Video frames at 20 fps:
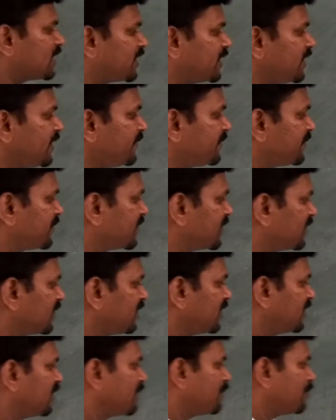the
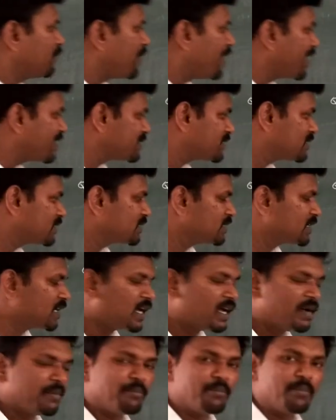
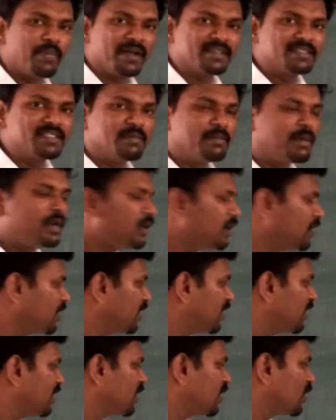possible
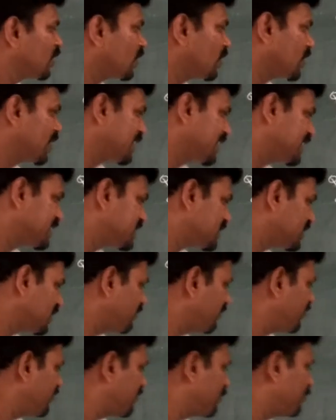coordinates of
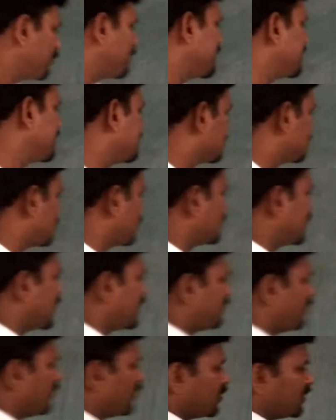P. So
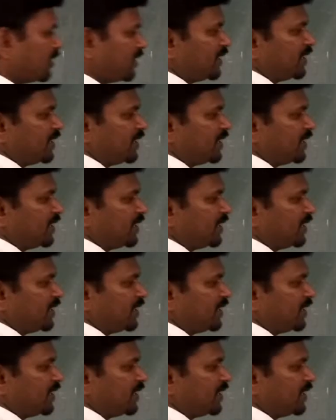therefore